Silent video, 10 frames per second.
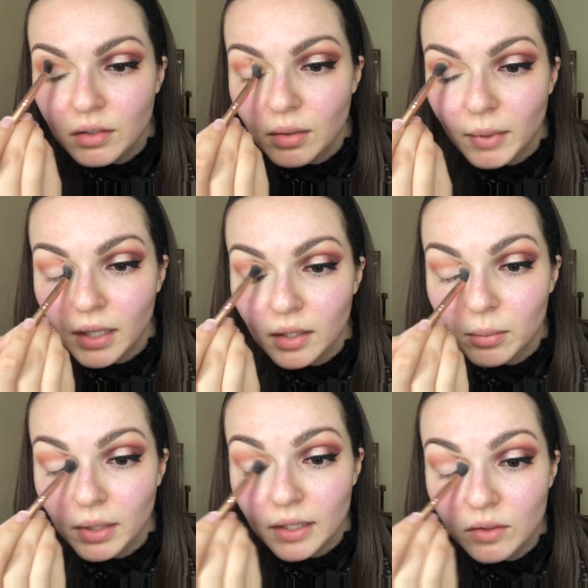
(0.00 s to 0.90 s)
I'm not going to
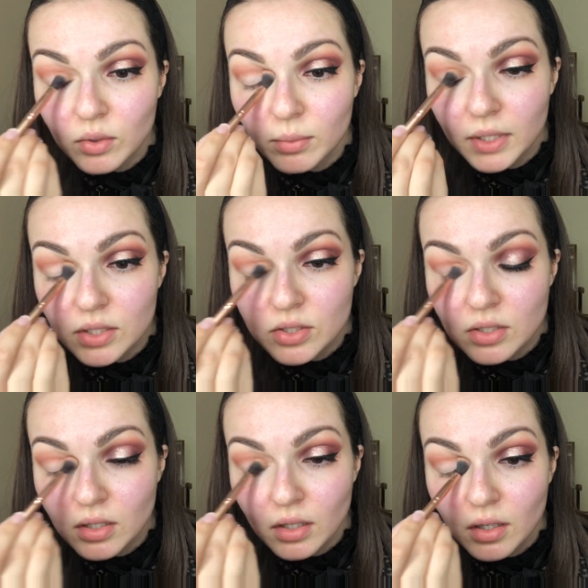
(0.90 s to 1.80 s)
apply too much,
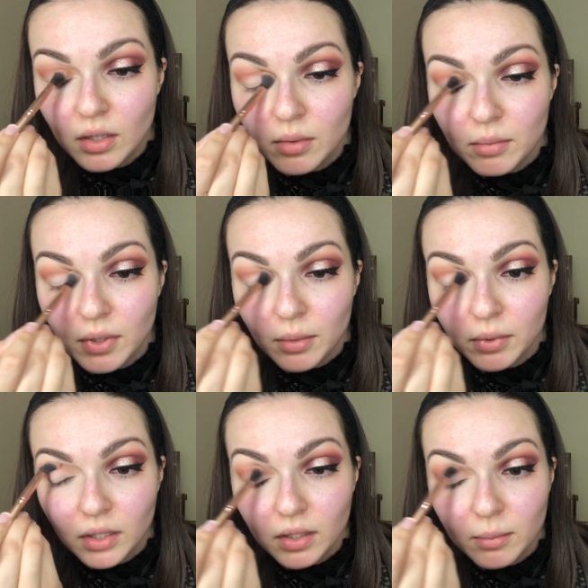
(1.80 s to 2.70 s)
but I'm
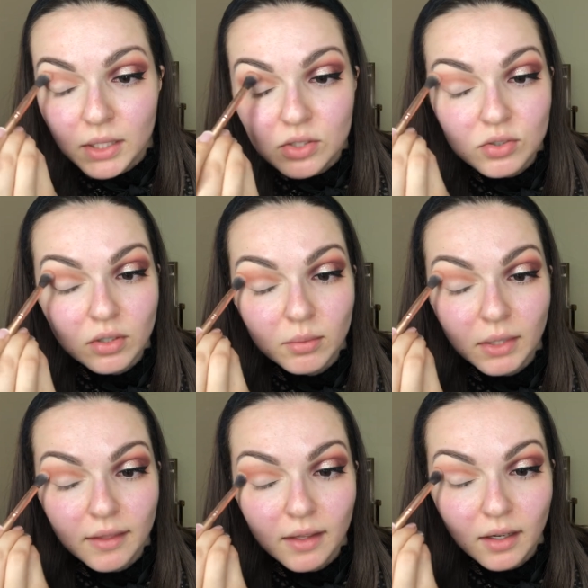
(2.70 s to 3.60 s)
going to make sure to
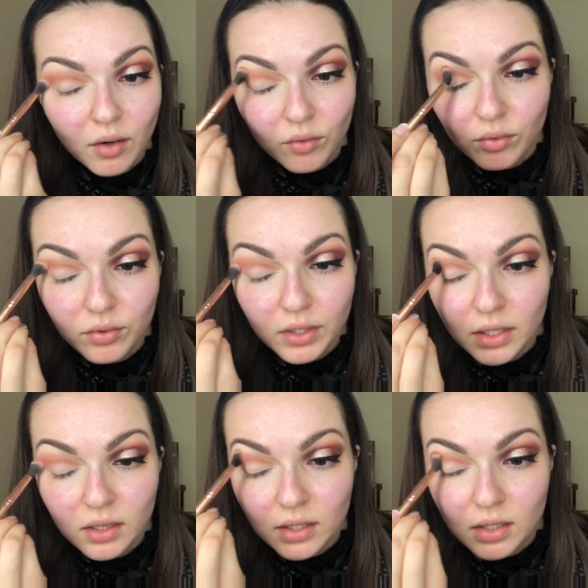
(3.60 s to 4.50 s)
blend that out
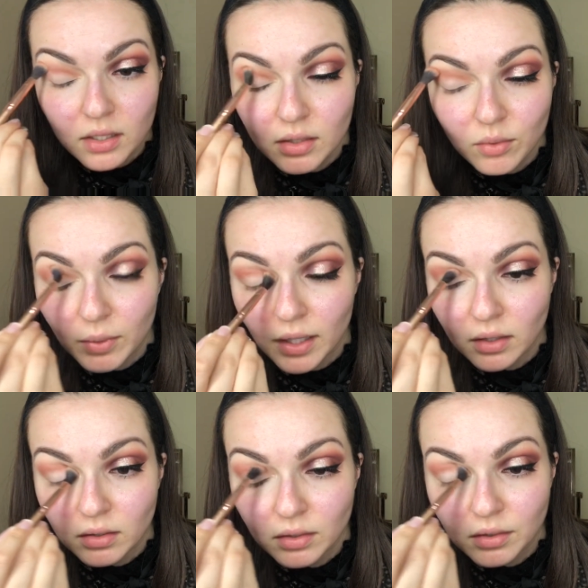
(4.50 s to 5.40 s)
really well.